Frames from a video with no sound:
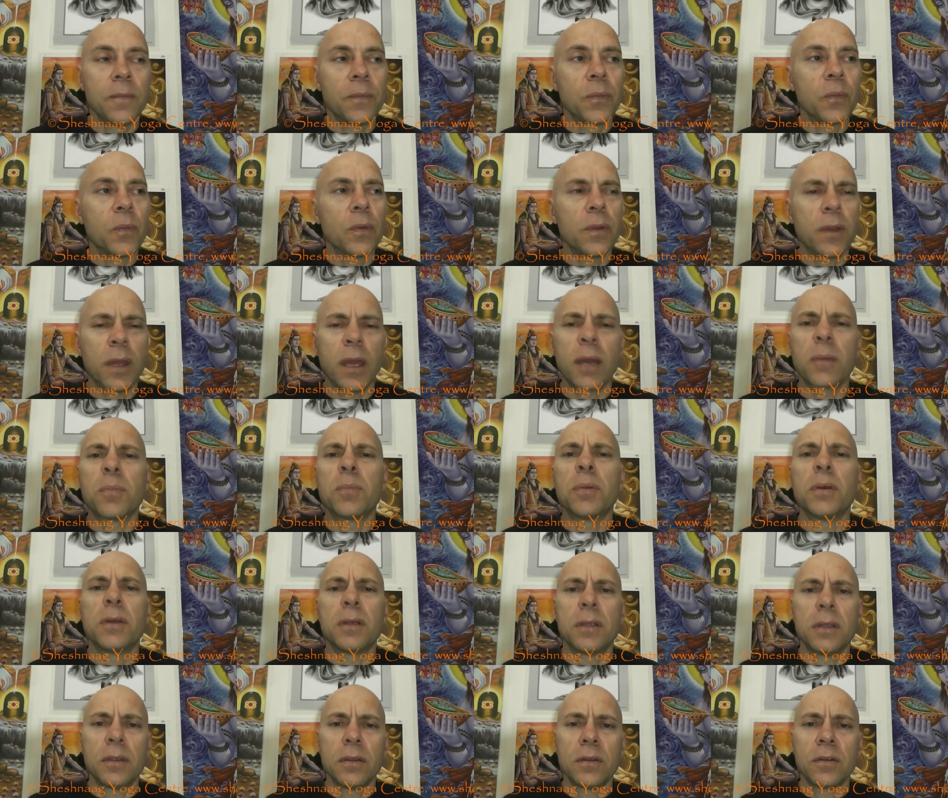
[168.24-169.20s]
without
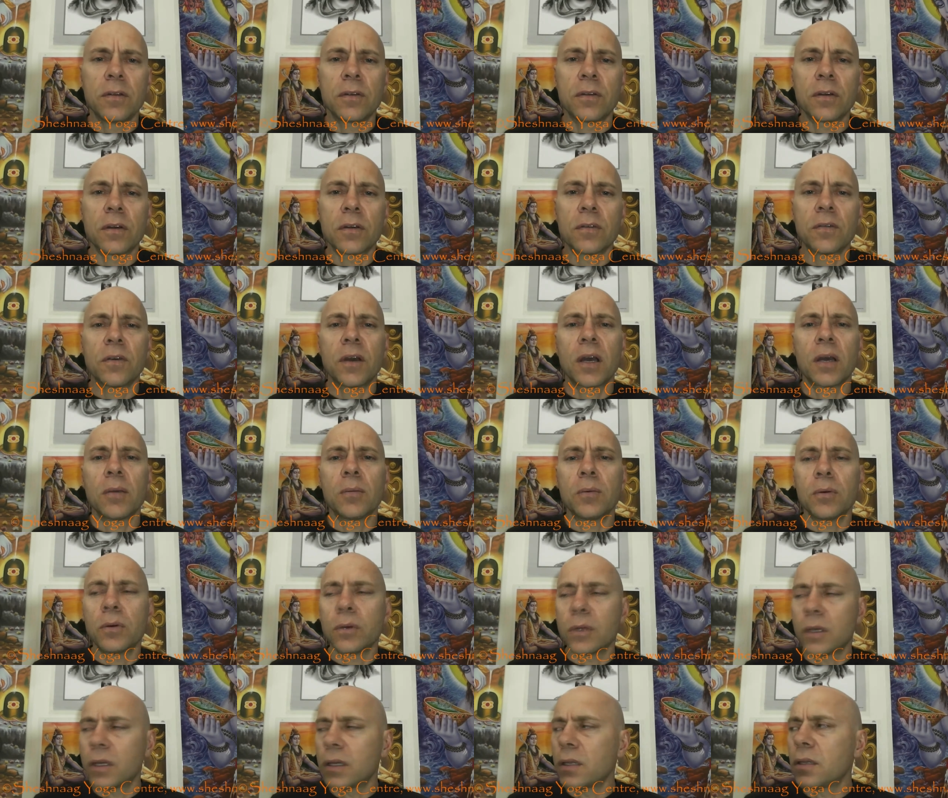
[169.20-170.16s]
beating yourself up
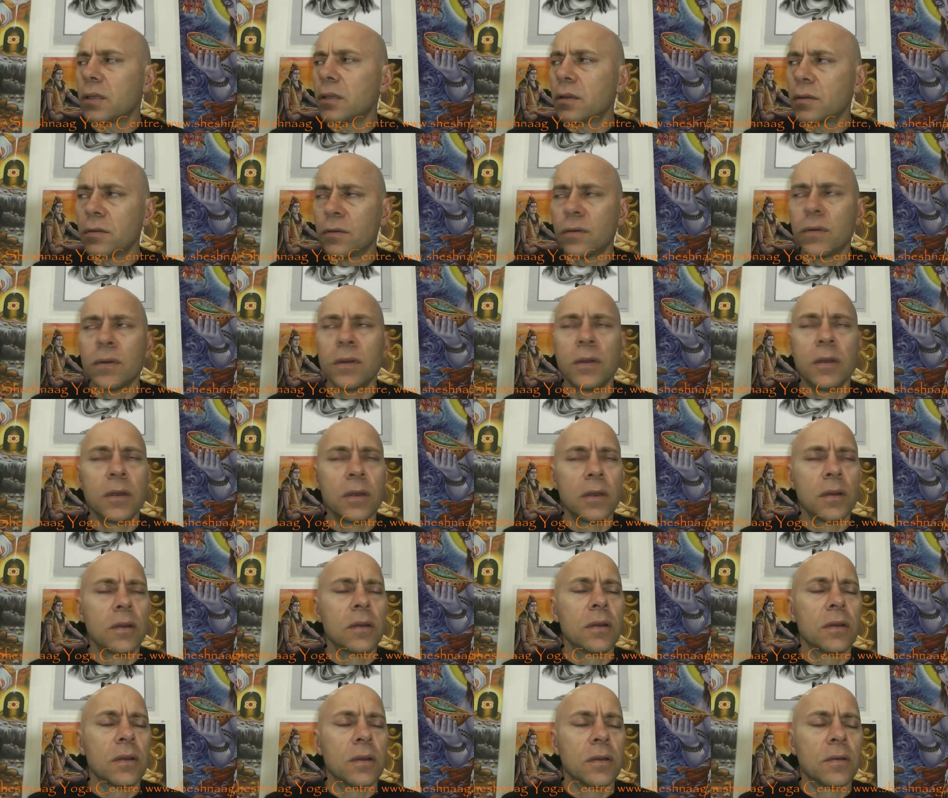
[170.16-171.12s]
or getting
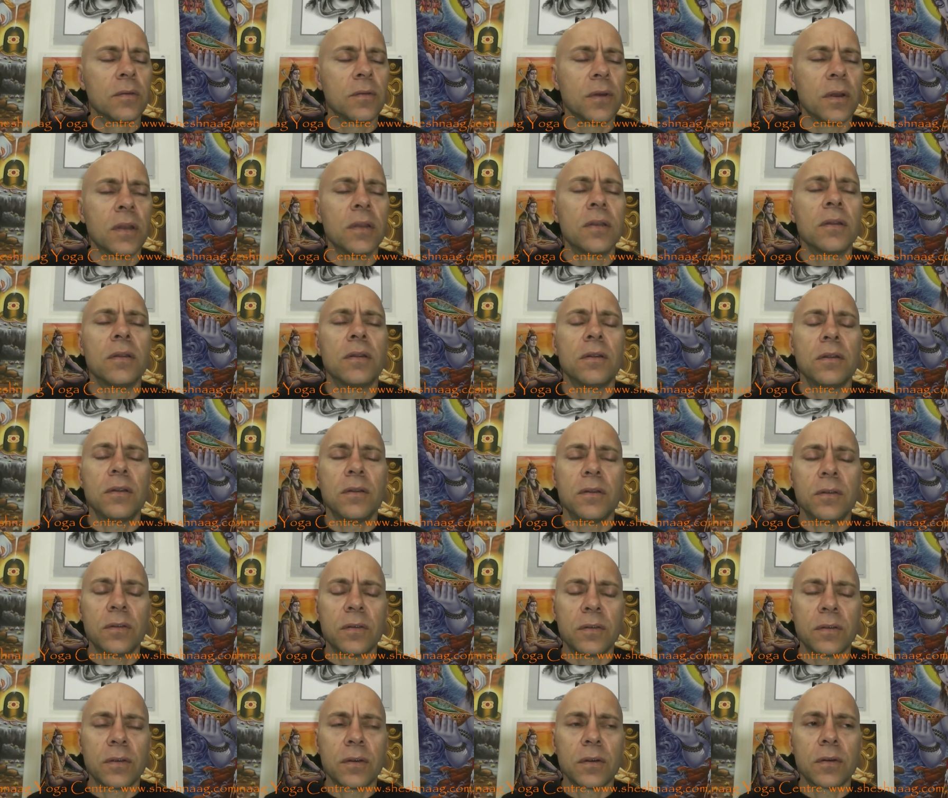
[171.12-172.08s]
offended at
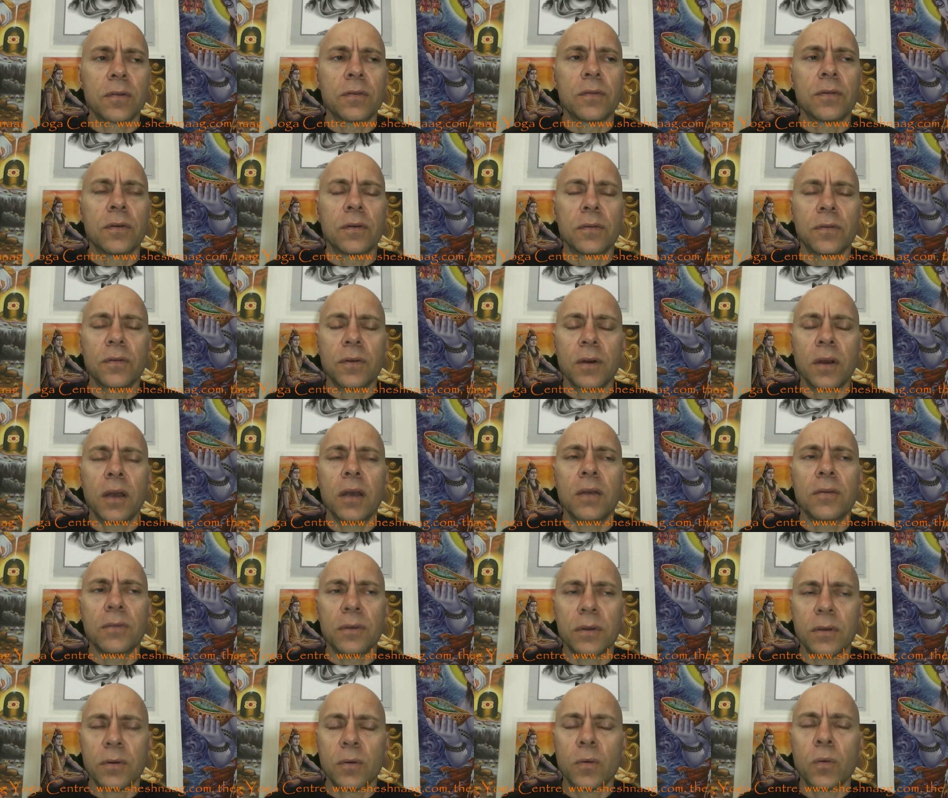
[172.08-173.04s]
yourself or
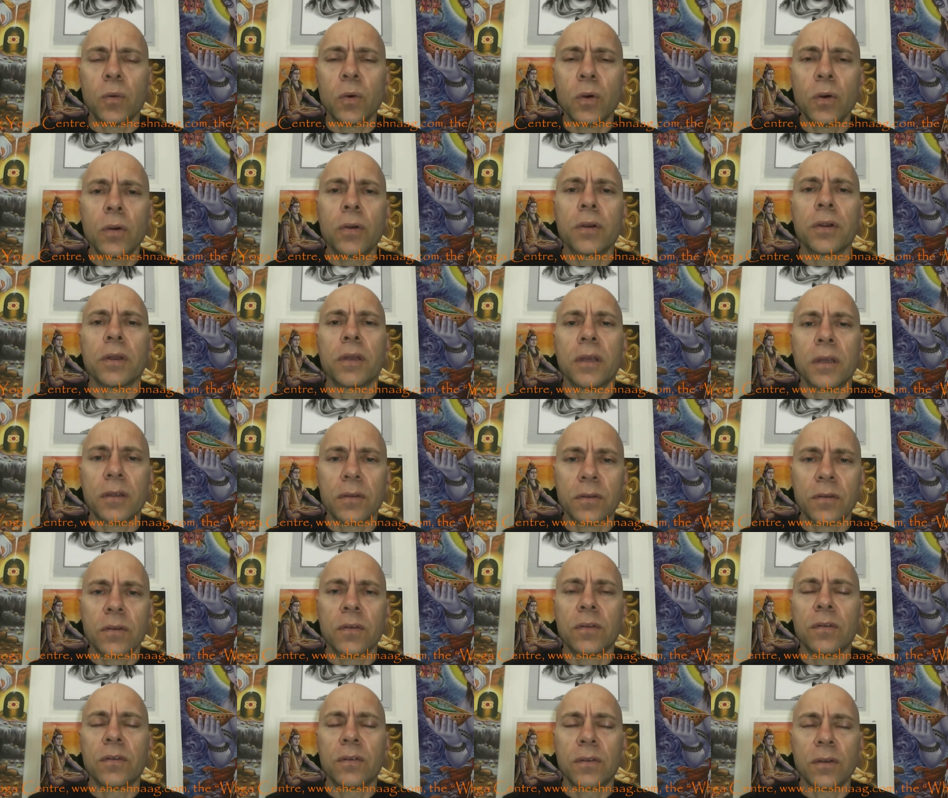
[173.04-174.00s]
having a war against
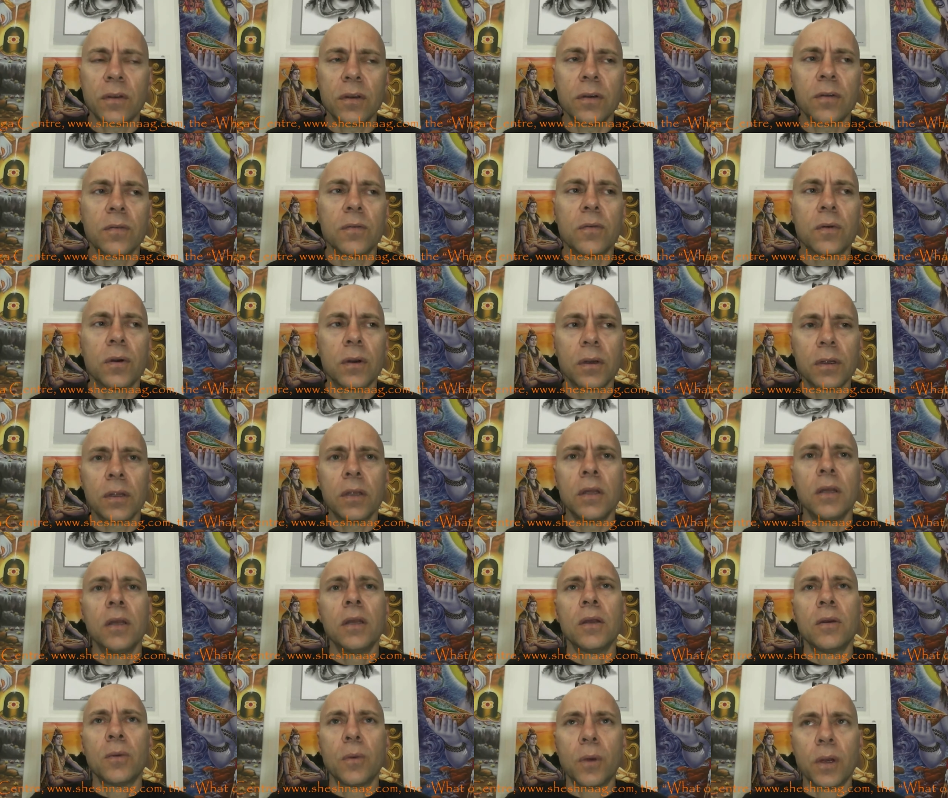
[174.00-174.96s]
yourself. Why,
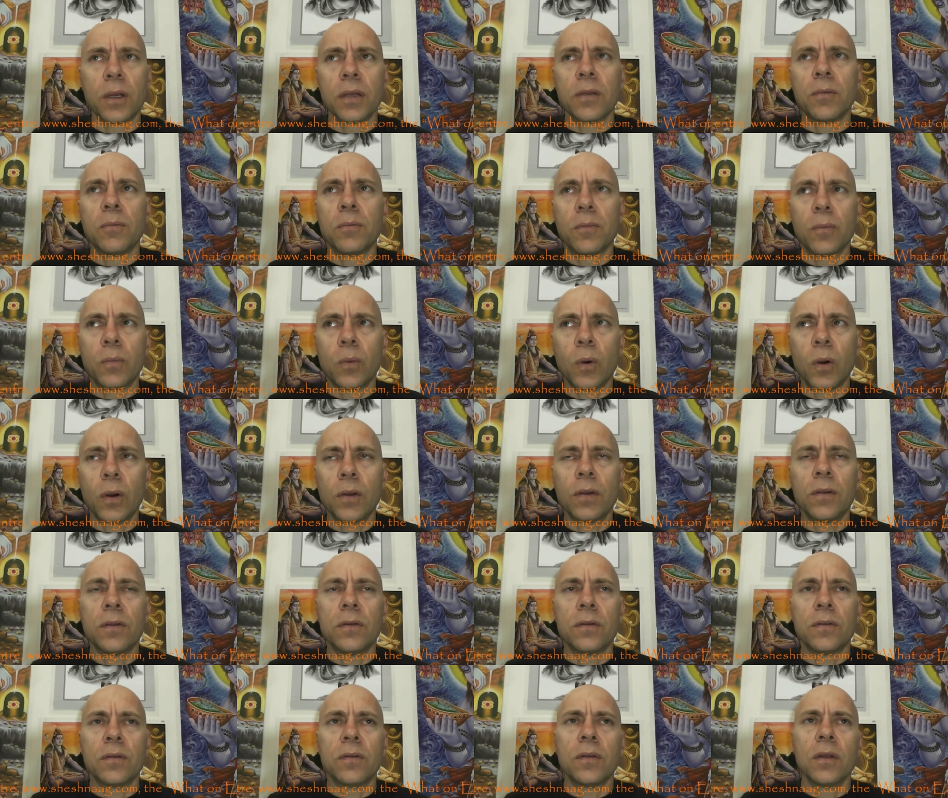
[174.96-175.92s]
when it
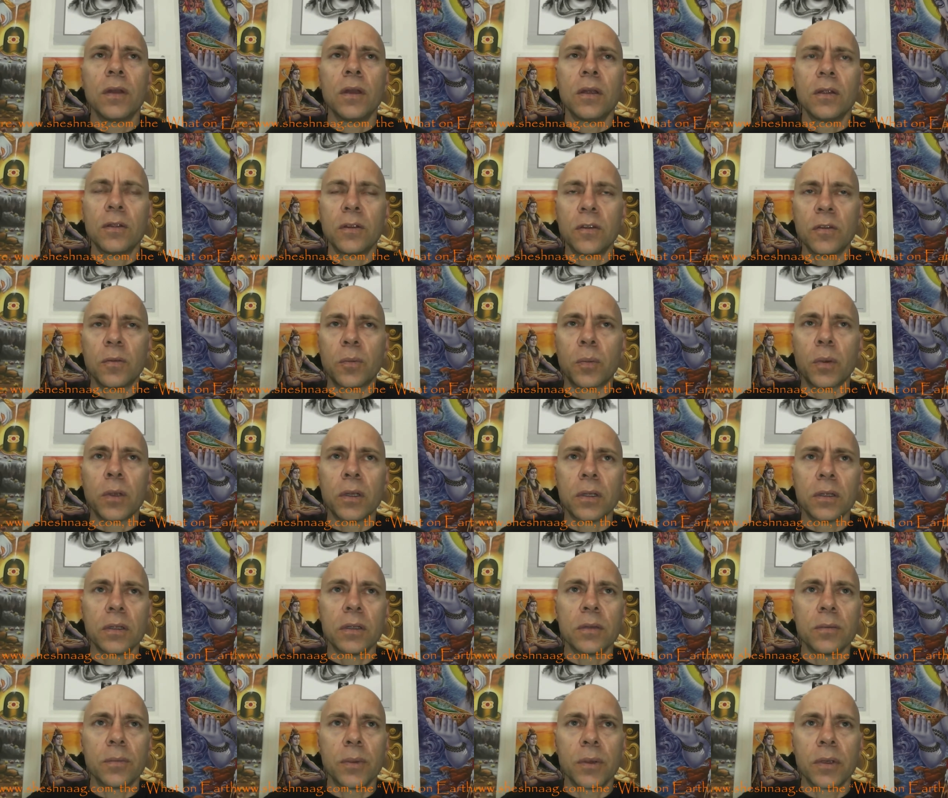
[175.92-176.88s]
wanders, just
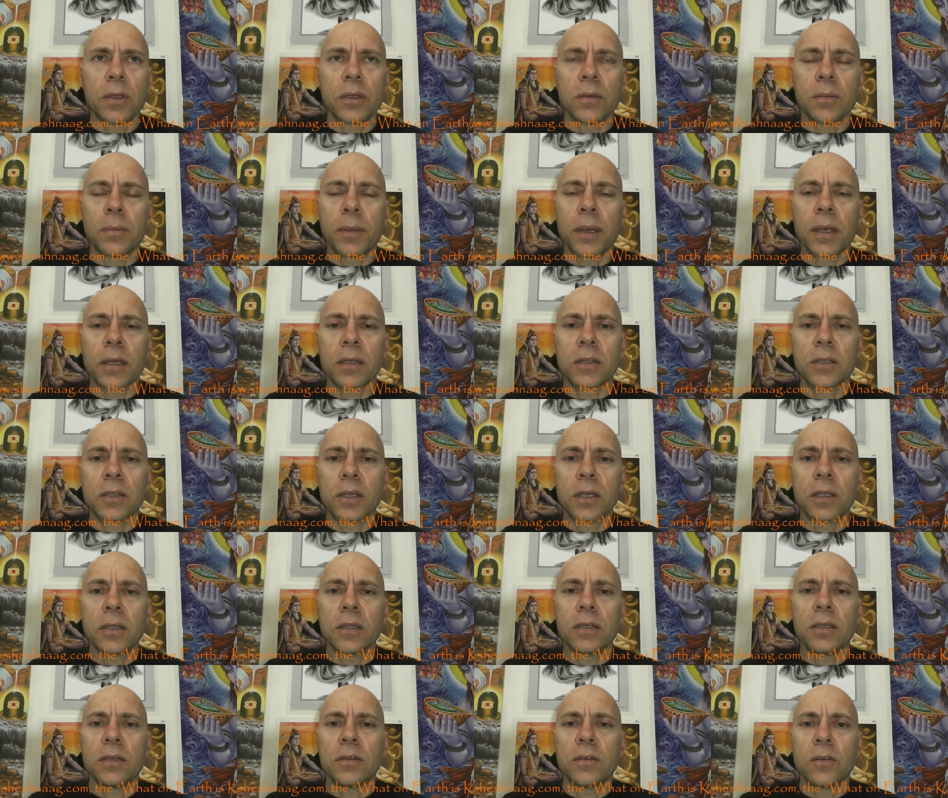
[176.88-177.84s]
bring it back
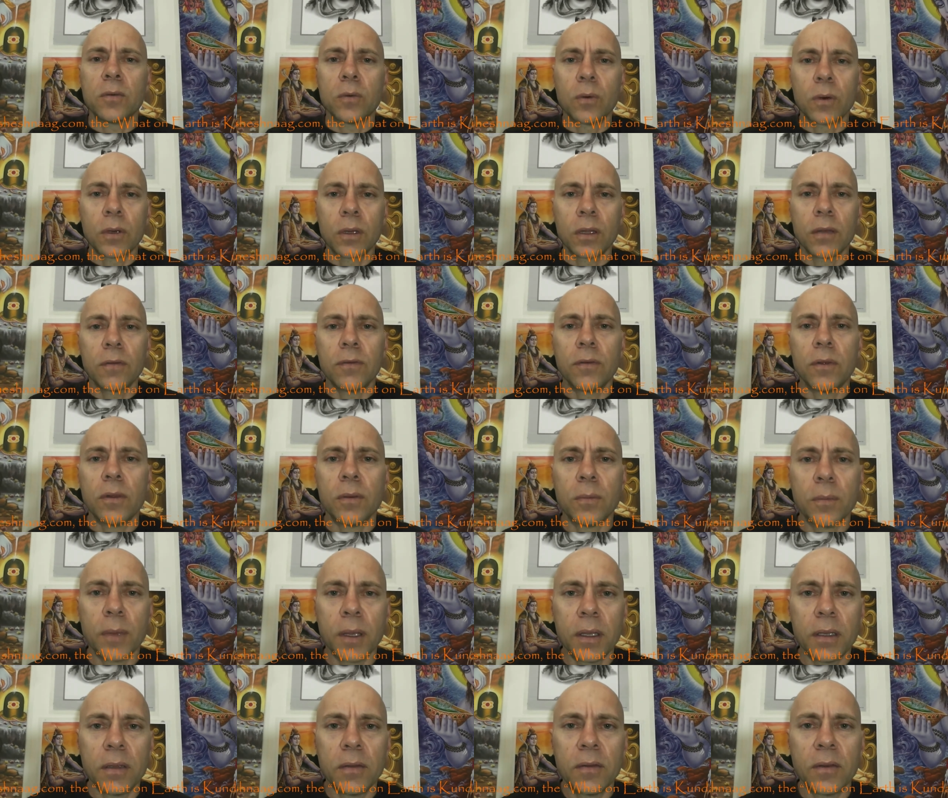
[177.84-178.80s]
gently to whatever you're
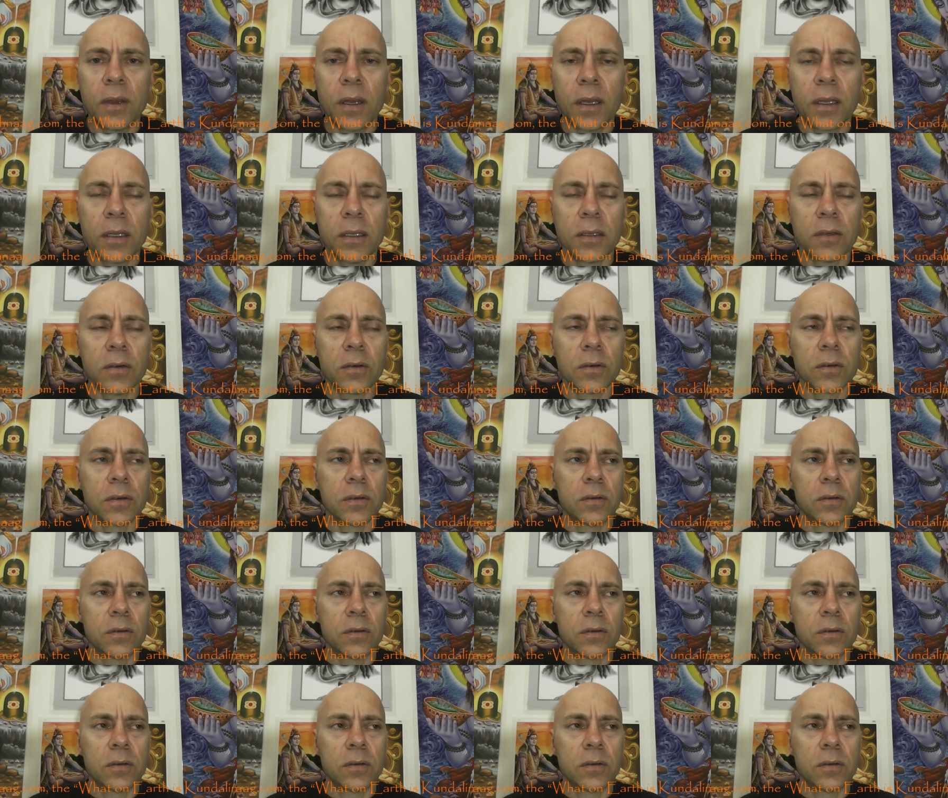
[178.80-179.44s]
meditating on.